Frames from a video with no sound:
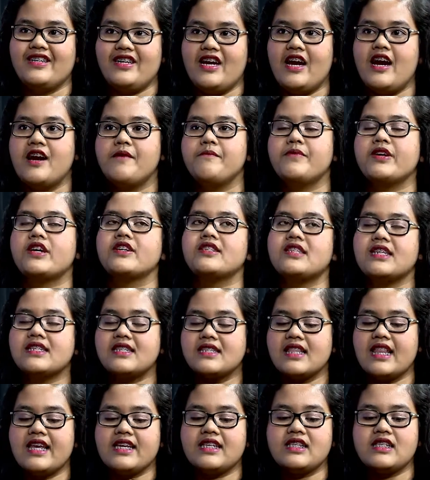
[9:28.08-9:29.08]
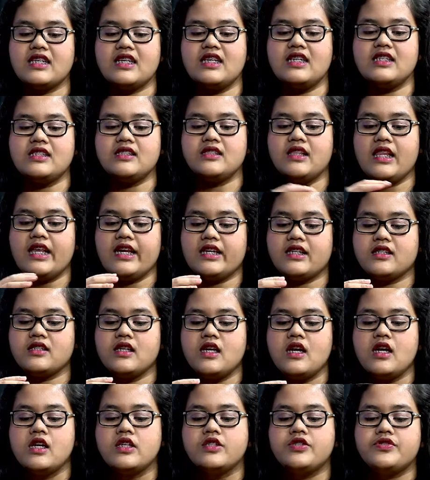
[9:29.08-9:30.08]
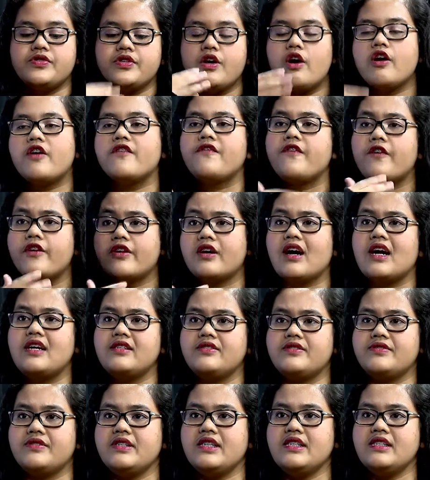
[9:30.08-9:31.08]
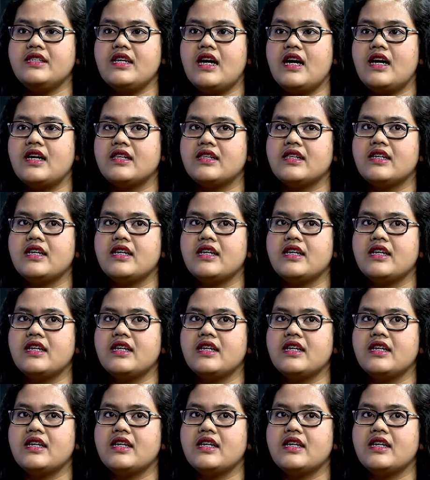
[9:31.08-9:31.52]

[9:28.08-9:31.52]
Yeah, because it's like 3 or 4 country that